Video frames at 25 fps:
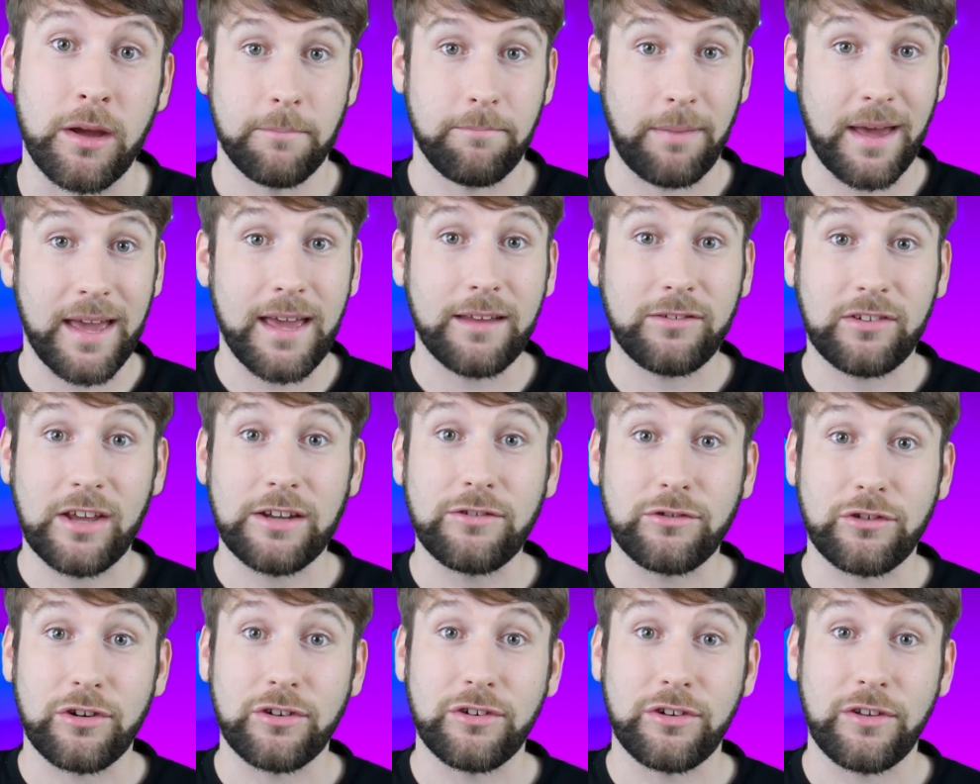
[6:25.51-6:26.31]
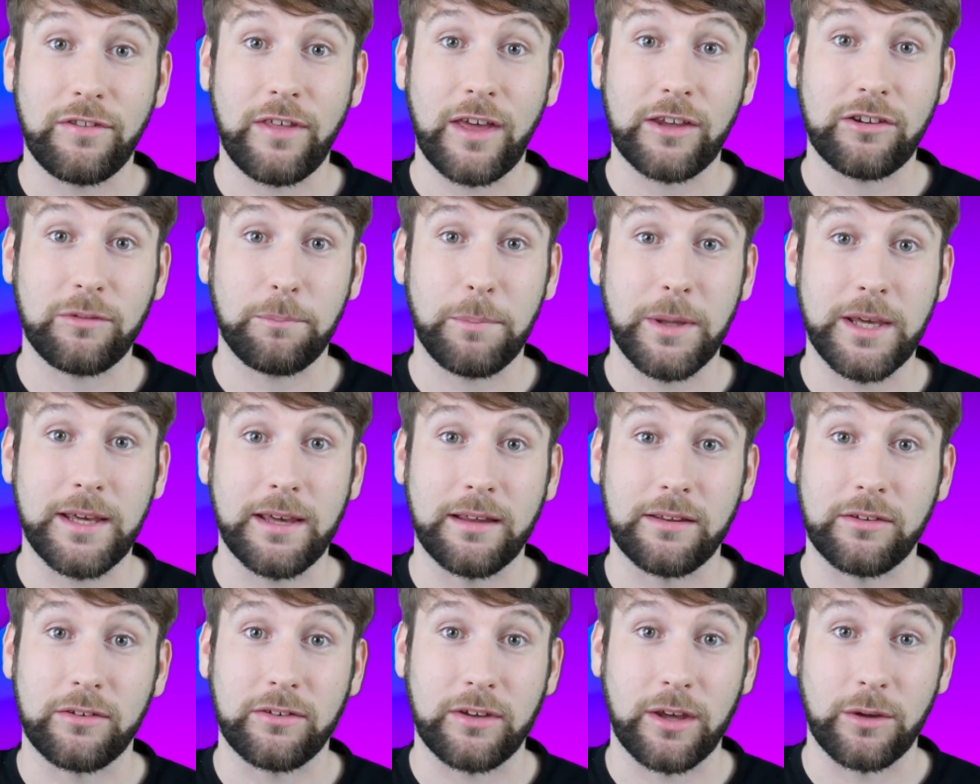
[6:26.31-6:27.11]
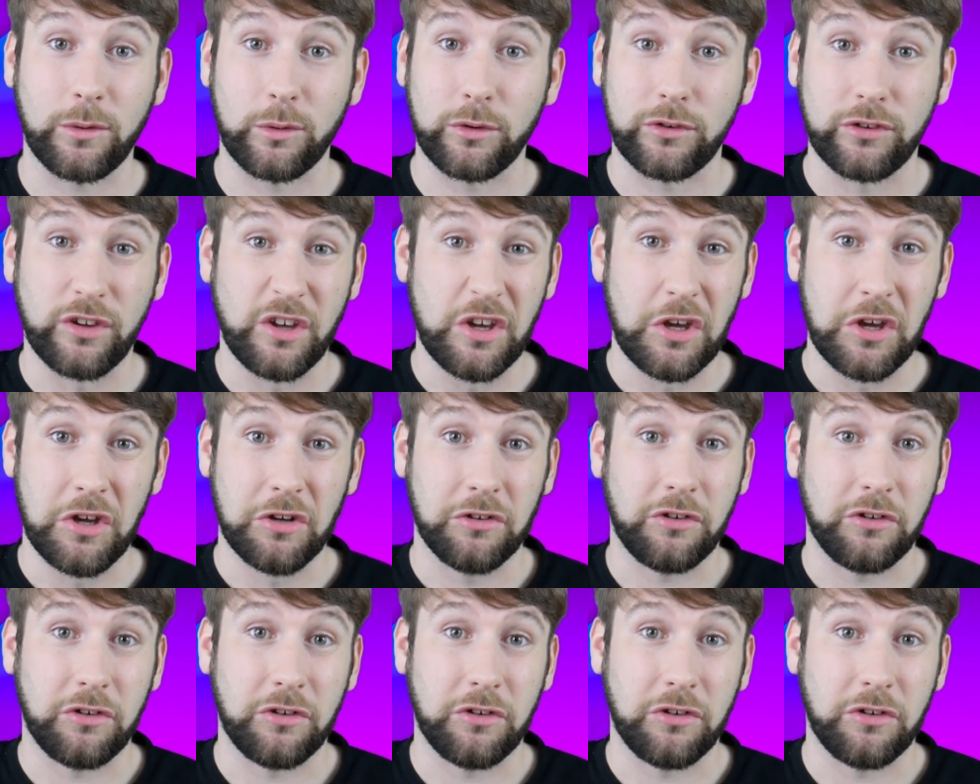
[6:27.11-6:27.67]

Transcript: Pay attention to their speaking skills.